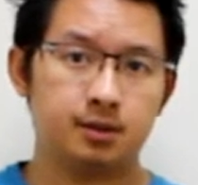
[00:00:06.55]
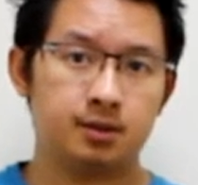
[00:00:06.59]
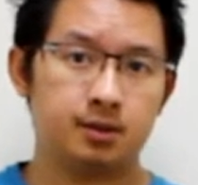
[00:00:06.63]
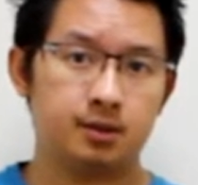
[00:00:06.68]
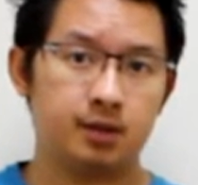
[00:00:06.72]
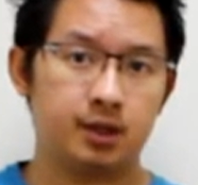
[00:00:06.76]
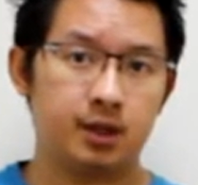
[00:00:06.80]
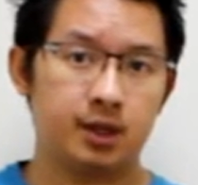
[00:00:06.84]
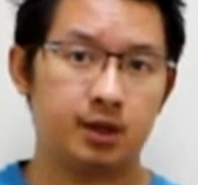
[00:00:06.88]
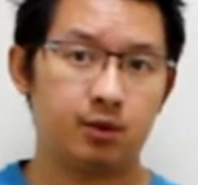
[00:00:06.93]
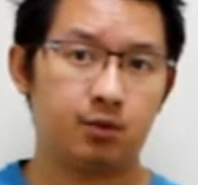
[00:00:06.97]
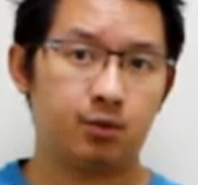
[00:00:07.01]

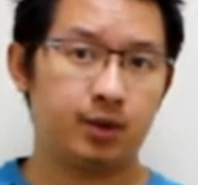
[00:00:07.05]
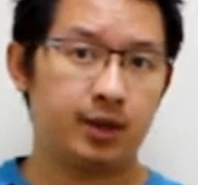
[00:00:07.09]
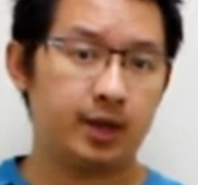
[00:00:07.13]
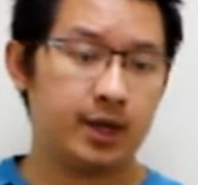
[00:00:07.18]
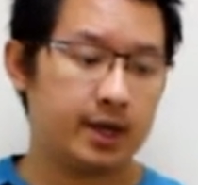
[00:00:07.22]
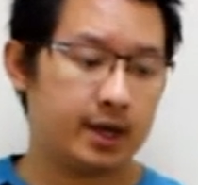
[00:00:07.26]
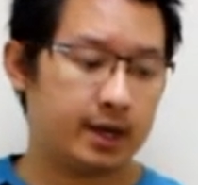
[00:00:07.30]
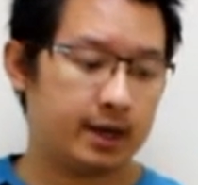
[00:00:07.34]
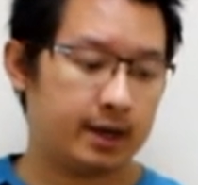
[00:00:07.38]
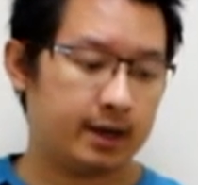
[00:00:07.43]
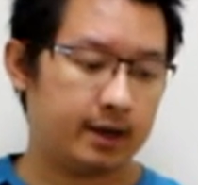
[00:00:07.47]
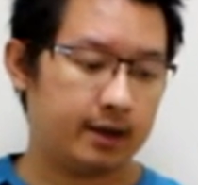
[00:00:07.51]
Today we
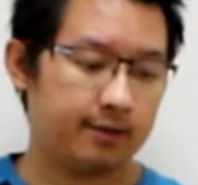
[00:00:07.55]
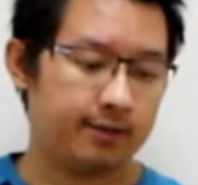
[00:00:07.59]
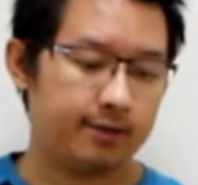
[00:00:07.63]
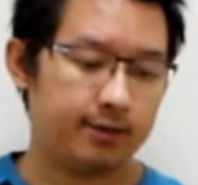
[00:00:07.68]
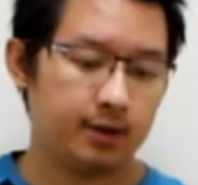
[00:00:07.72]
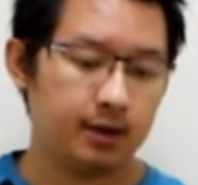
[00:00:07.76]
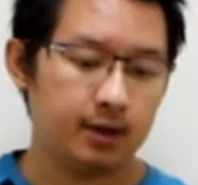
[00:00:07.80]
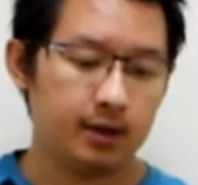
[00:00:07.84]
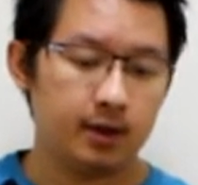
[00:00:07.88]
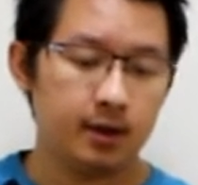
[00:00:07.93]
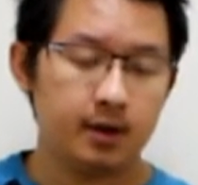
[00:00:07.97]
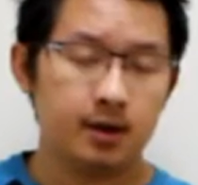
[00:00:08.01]
have
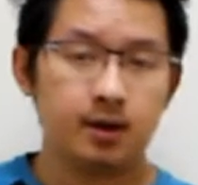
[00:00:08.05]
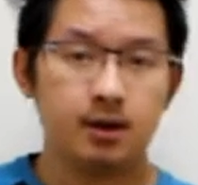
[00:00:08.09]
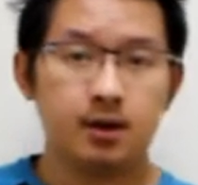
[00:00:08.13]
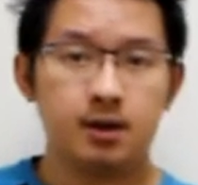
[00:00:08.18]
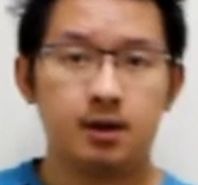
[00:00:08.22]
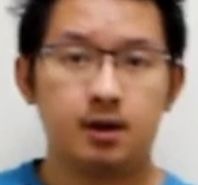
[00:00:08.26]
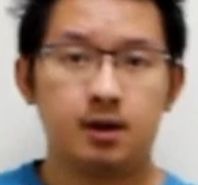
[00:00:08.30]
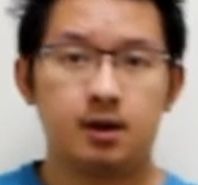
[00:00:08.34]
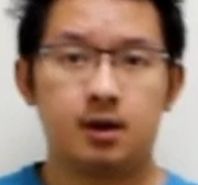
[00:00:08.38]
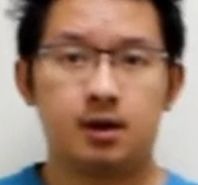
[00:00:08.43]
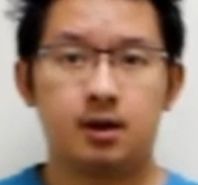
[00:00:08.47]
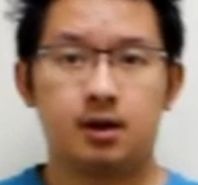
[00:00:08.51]

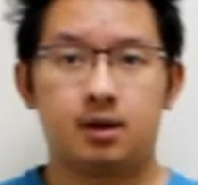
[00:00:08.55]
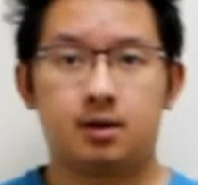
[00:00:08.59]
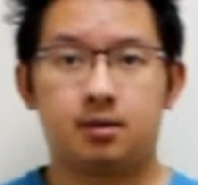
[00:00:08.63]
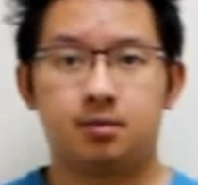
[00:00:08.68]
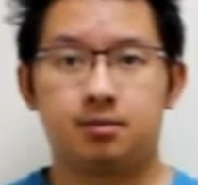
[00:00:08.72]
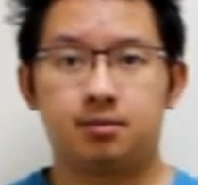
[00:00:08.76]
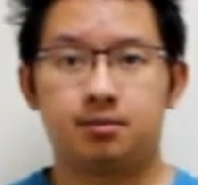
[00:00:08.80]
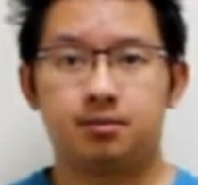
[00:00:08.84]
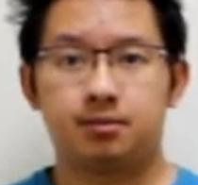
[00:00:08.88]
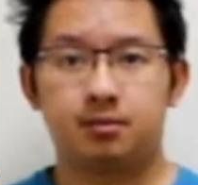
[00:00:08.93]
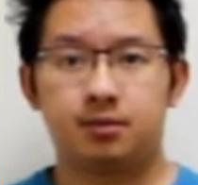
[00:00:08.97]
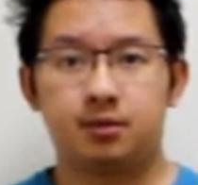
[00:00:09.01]

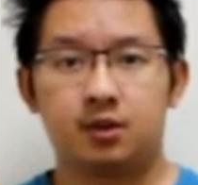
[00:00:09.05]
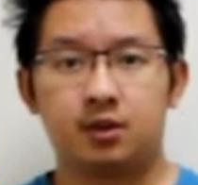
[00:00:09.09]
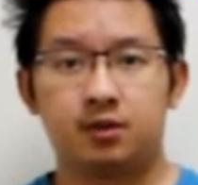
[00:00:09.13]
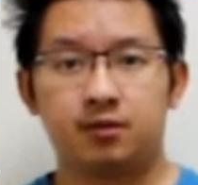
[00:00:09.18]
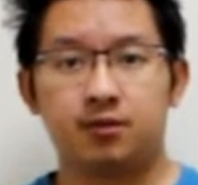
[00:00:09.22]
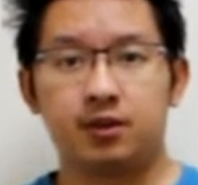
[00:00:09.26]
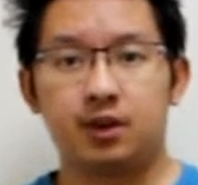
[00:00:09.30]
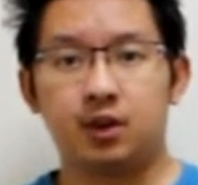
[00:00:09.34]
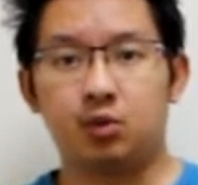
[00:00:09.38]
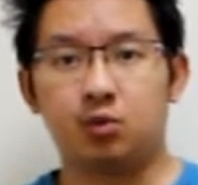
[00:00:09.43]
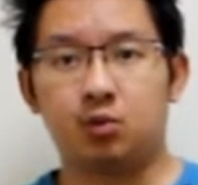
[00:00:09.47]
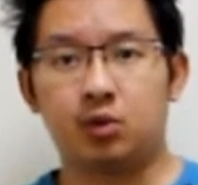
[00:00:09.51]
the
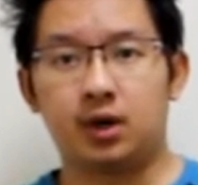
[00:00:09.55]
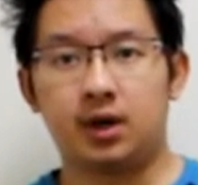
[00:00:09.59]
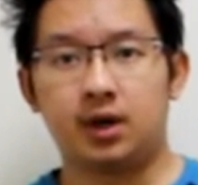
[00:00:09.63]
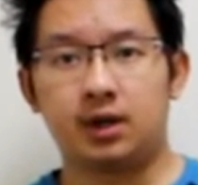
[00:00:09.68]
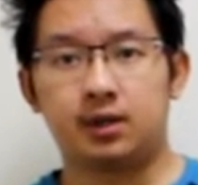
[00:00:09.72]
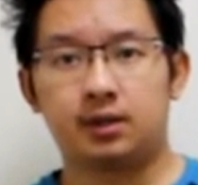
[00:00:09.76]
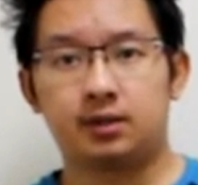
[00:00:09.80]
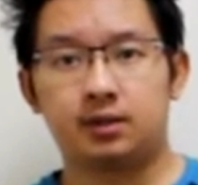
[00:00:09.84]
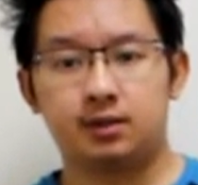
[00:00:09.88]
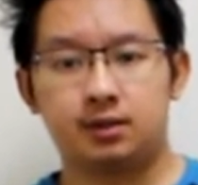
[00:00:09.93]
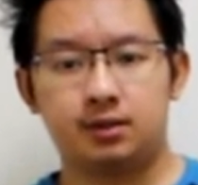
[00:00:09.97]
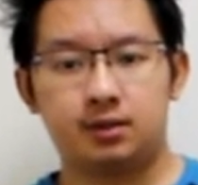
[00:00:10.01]

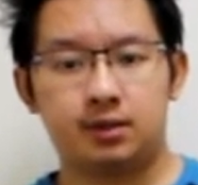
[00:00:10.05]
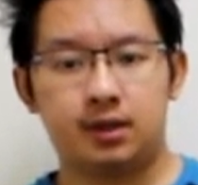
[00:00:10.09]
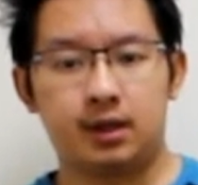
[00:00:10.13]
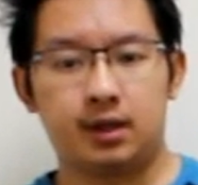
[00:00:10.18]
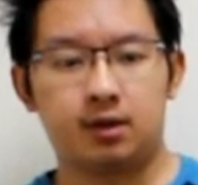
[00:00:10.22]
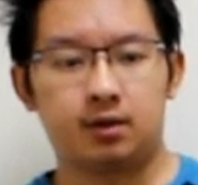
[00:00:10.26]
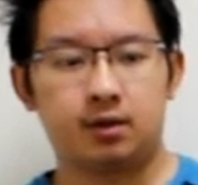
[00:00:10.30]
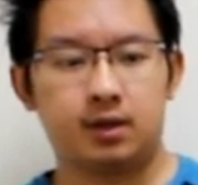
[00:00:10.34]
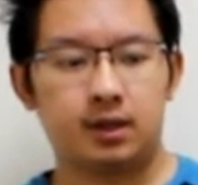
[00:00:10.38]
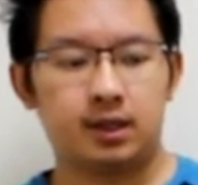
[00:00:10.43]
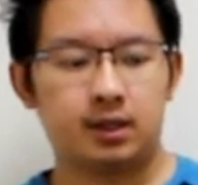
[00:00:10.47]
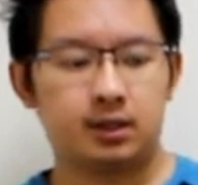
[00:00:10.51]
V1
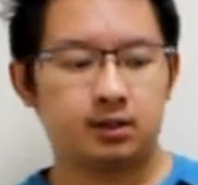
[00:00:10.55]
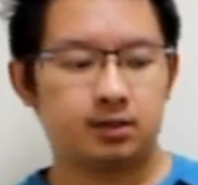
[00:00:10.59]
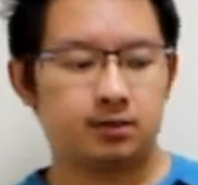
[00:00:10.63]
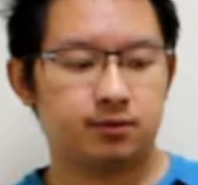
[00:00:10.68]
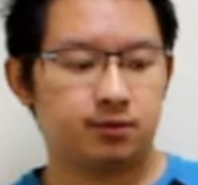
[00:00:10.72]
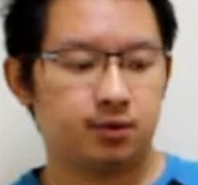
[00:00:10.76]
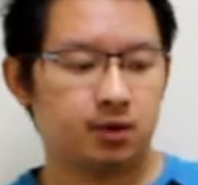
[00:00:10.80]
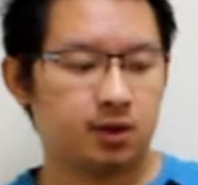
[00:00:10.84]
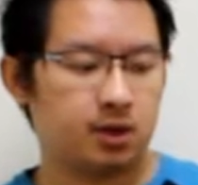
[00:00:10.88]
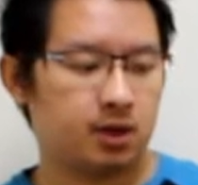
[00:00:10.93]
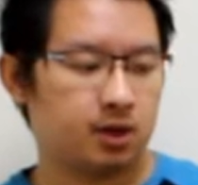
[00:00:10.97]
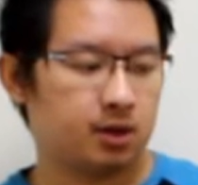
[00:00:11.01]
taillights
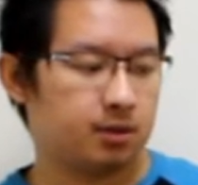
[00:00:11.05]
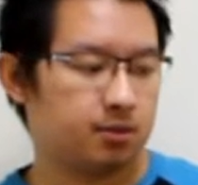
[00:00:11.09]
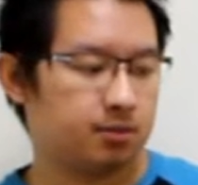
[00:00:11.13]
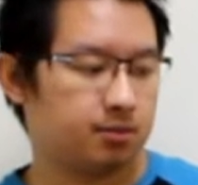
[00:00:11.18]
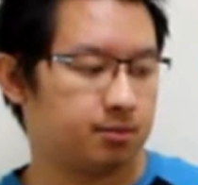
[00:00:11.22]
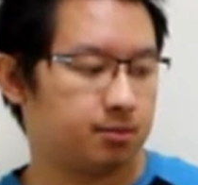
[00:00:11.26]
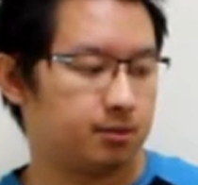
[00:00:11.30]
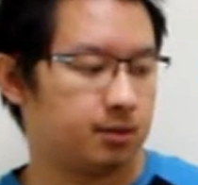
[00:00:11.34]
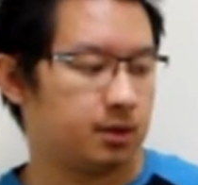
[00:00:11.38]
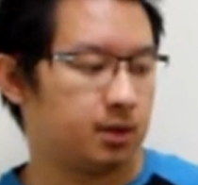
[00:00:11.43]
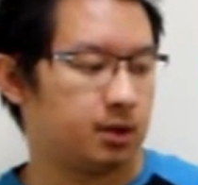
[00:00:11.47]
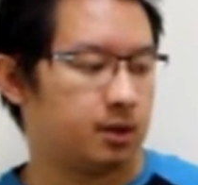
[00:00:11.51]

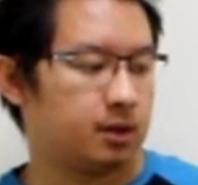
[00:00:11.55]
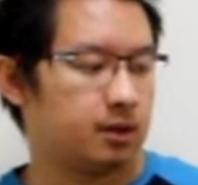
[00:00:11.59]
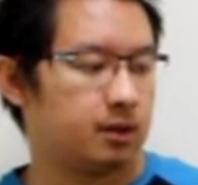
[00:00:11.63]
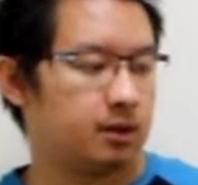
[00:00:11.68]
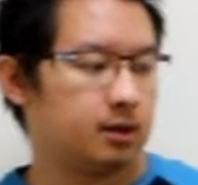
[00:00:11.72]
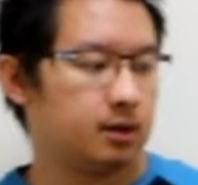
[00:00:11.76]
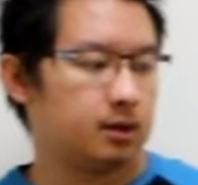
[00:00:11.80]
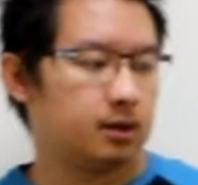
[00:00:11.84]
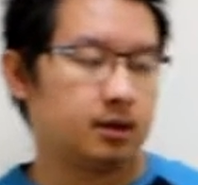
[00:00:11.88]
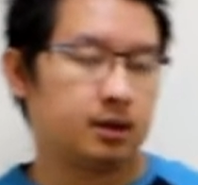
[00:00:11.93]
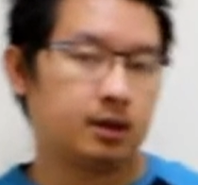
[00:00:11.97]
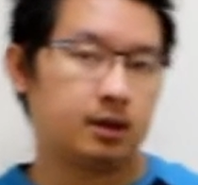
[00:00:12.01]
from
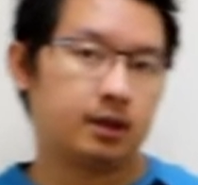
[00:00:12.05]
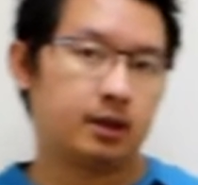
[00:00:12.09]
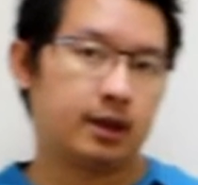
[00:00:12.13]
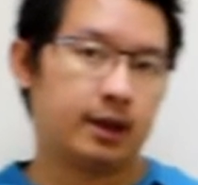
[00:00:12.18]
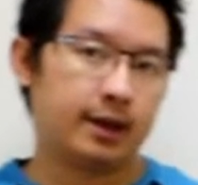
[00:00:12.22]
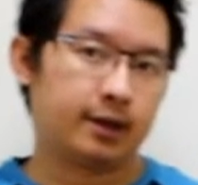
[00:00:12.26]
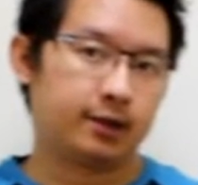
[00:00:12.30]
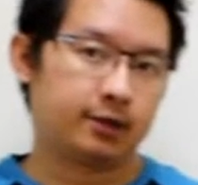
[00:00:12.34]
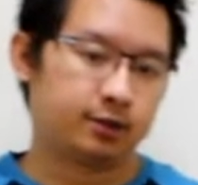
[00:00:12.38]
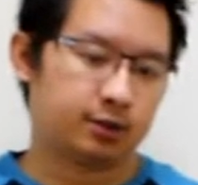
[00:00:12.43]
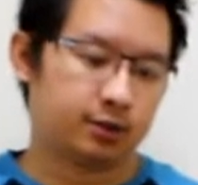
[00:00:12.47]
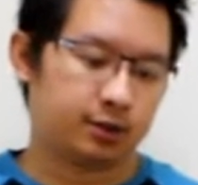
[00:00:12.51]

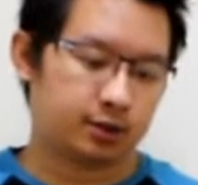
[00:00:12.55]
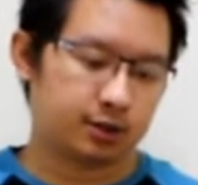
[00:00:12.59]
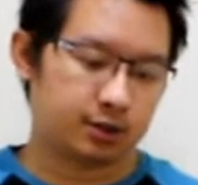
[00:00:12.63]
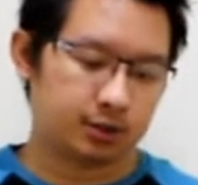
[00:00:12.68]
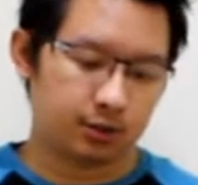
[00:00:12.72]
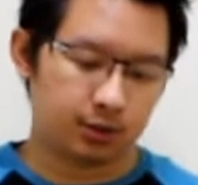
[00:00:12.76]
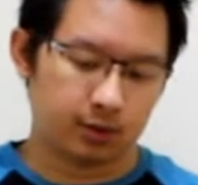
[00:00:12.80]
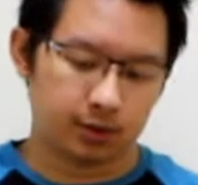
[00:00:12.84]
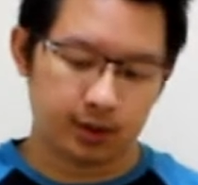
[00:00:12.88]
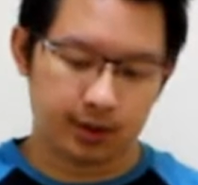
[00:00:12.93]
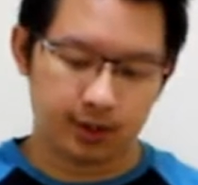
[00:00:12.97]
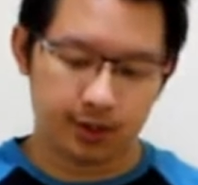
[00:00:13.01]
Lancer
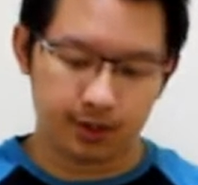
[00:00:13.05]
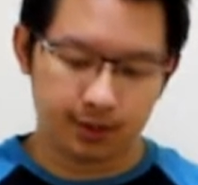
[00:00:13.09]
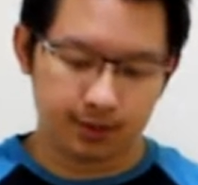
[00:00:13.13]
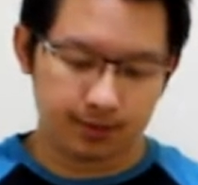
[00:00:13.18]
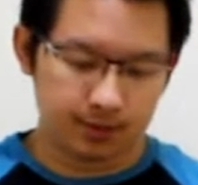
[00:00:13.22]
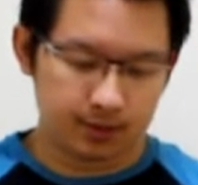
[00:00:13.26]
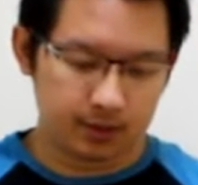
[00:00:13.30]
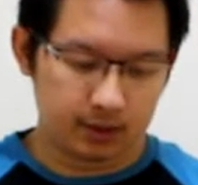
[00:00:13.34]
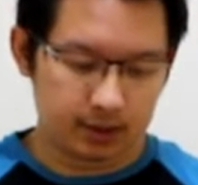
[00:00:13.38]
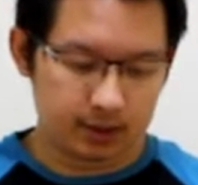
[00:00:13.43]
store here.